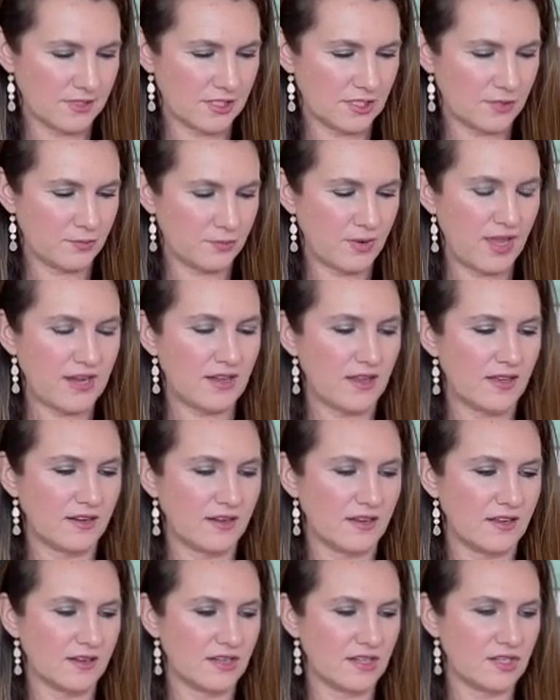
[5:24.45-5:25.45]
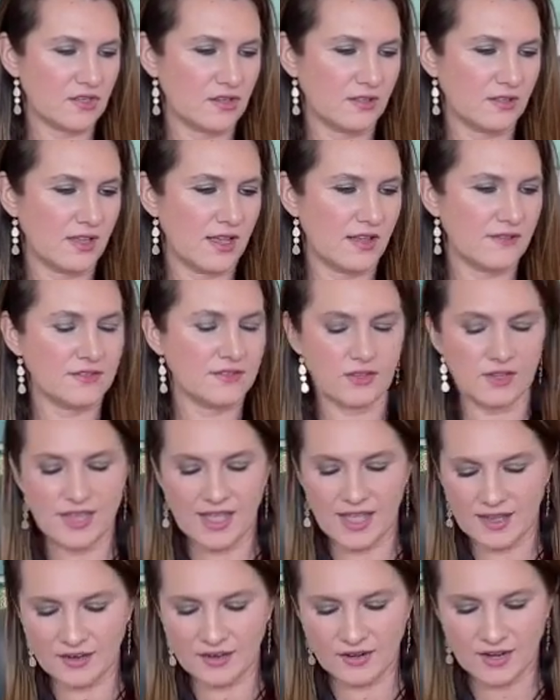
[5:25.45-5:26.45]
spread unconditional love. So
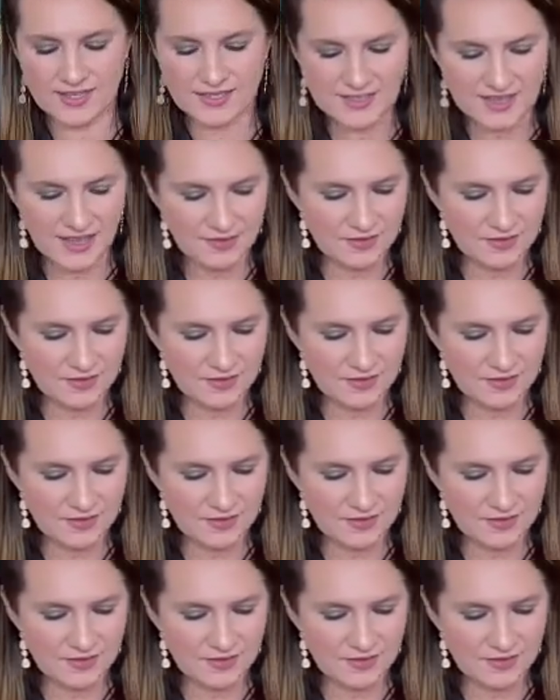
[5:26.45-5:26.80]
yeah, Christ,